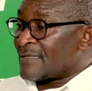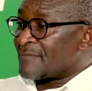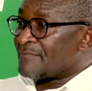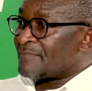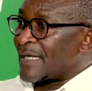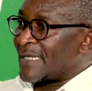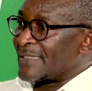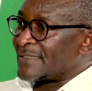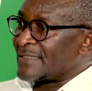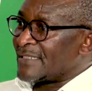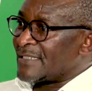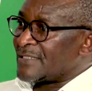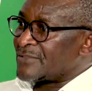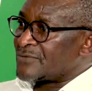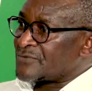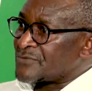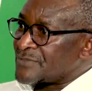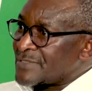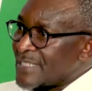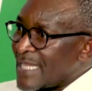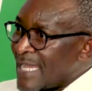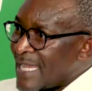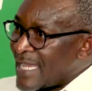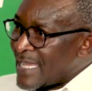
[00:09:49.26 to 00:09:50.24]
but it
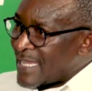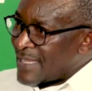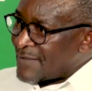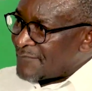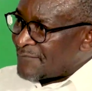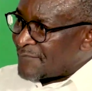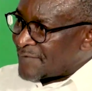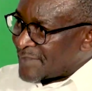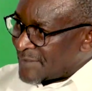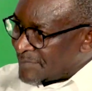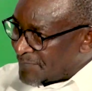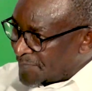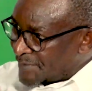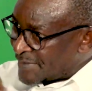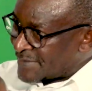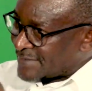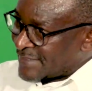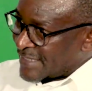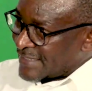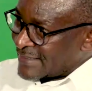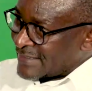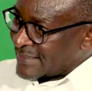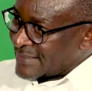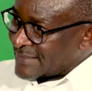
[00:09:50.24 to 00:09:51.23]
would have
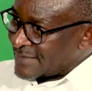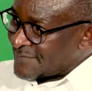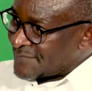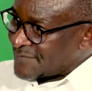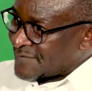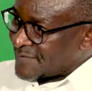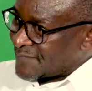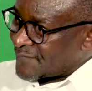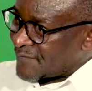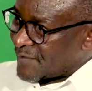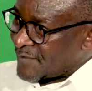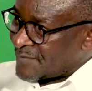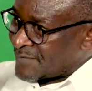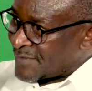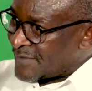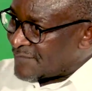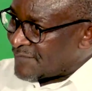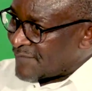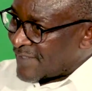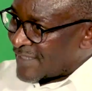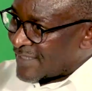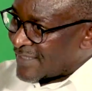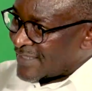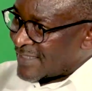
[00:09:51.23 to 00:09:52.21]
representatives from the
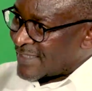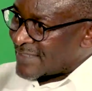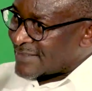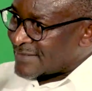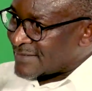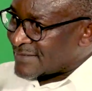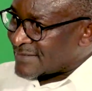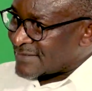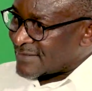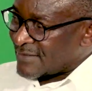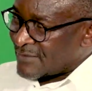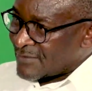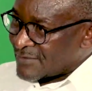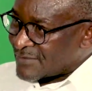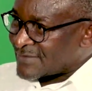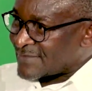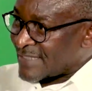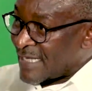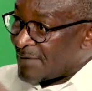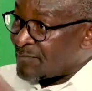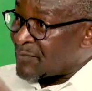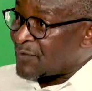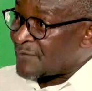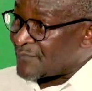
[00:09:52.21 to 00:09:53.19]
various or
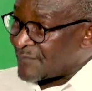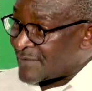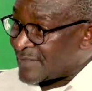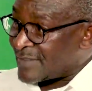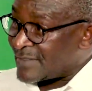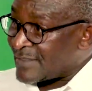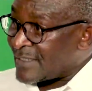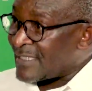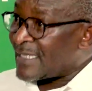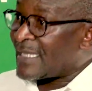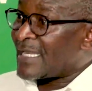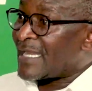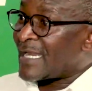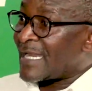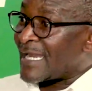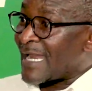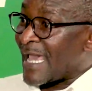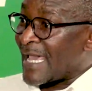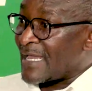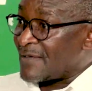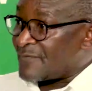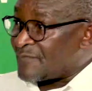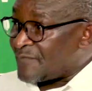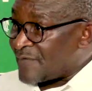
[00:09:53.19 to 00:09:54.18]
some of the
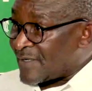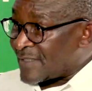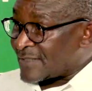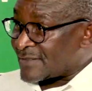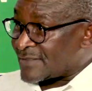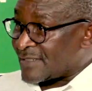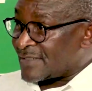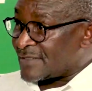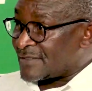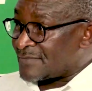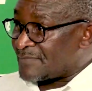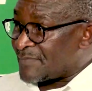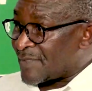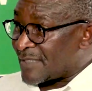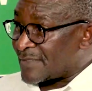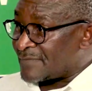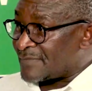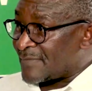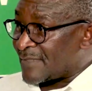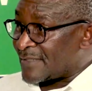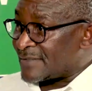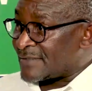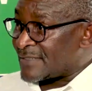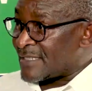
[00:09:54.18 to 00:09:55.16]
line function
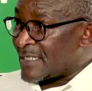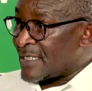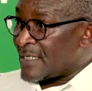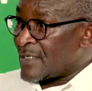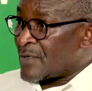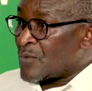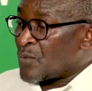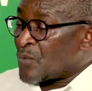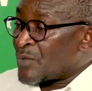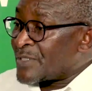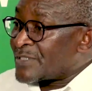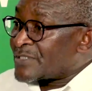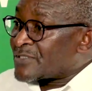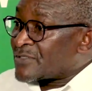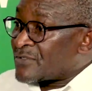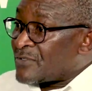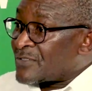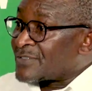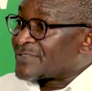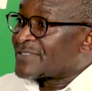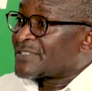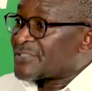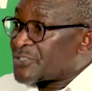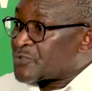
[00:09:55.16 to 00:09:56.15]
department, which
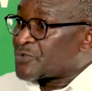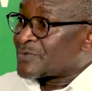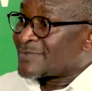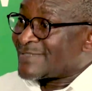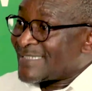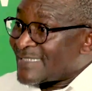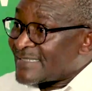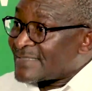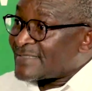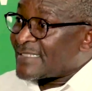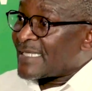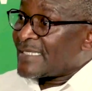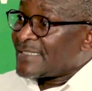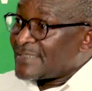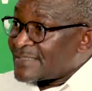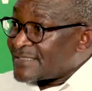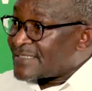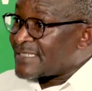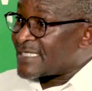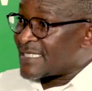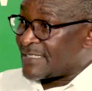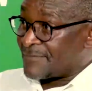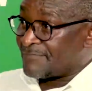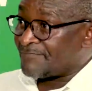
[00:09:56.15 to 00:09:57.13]
constitute the state
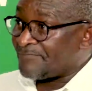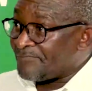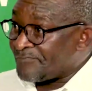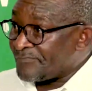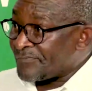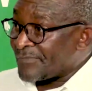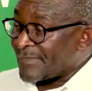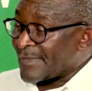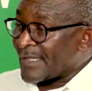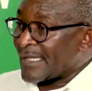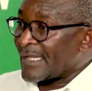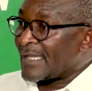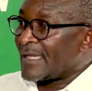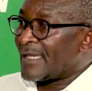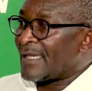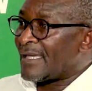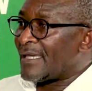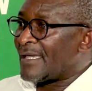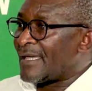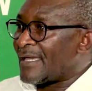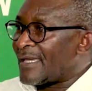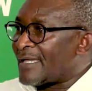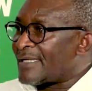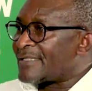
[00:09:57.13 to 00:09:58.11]
team
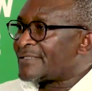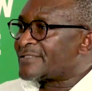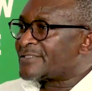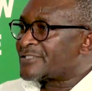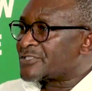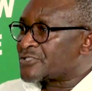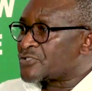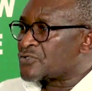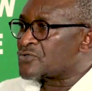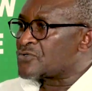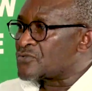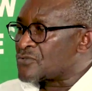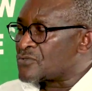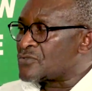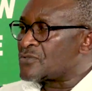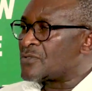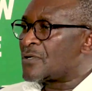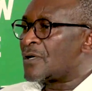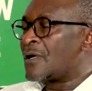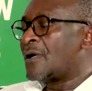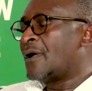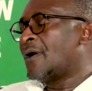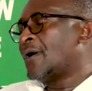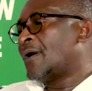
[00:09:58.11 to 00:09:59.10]
to
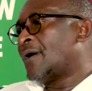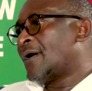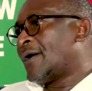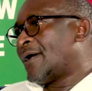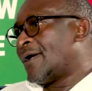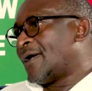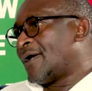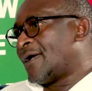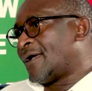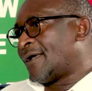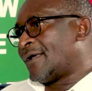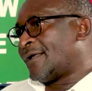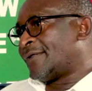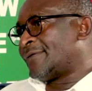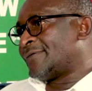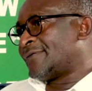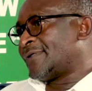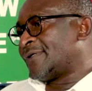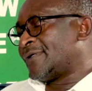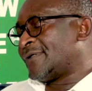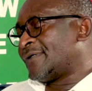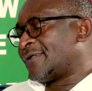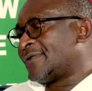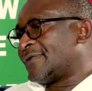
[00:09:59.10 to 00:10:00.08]

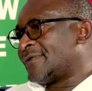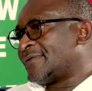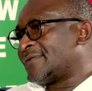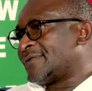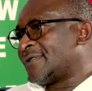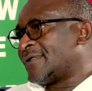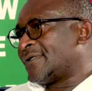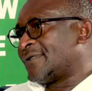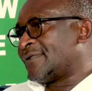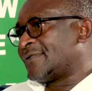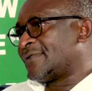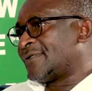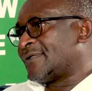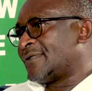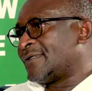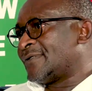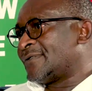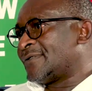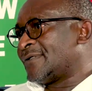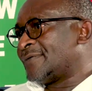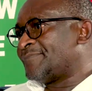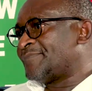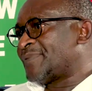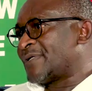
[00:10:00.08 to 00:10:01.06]

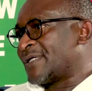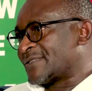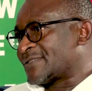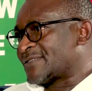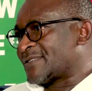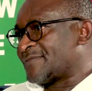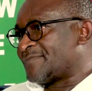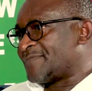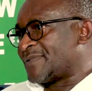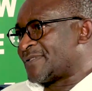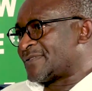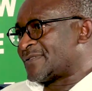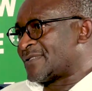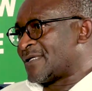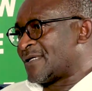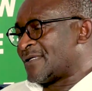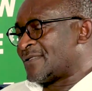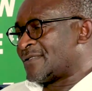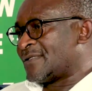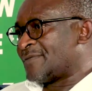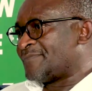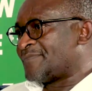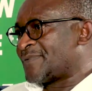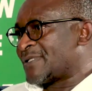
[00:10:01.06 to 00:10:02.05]
the
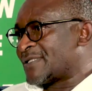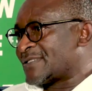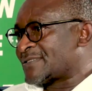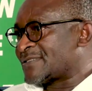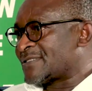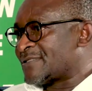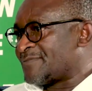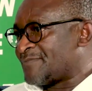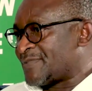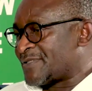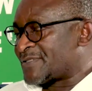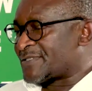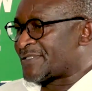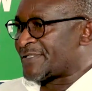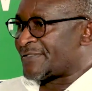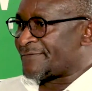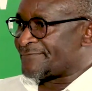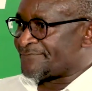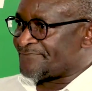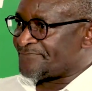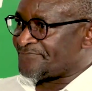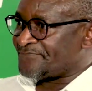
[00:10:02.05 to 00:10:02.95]
PSCBC.